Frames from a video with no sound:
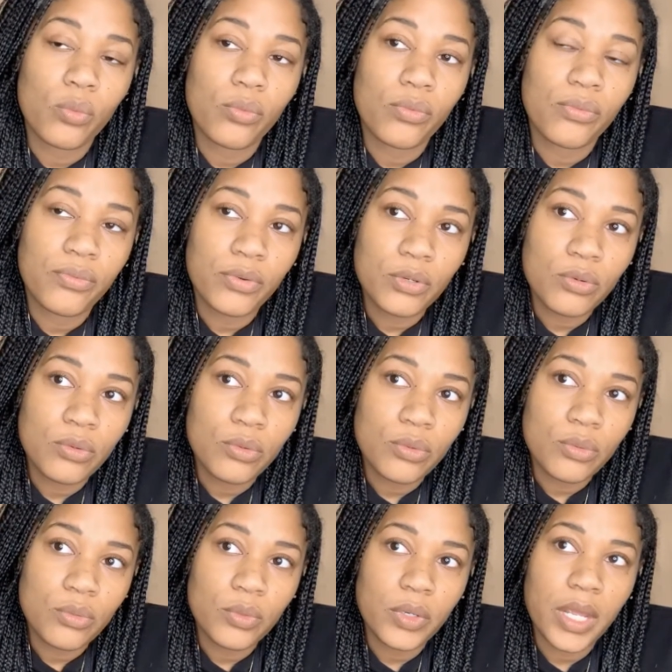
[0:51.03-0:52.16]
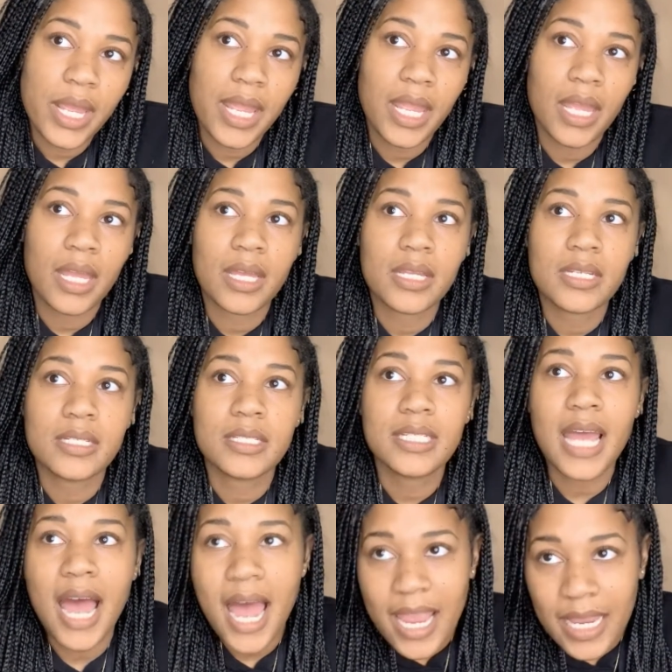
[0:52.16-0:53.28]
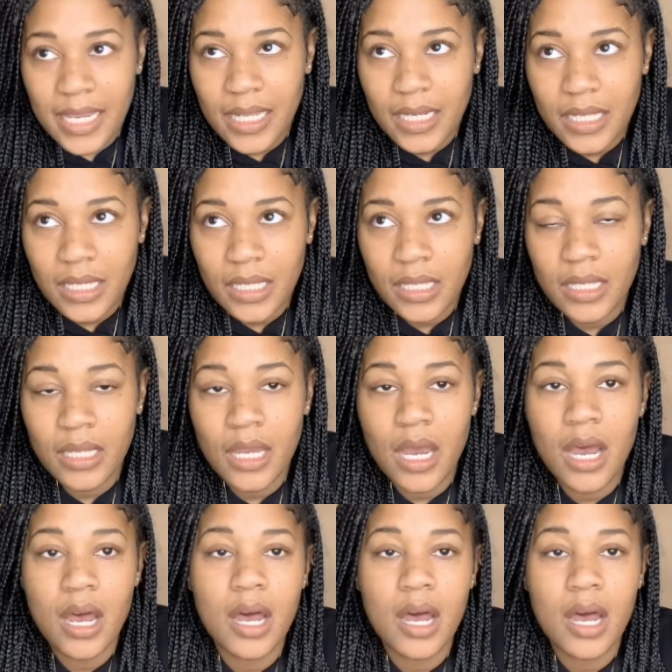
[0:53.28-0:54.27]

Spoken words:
food and dieting,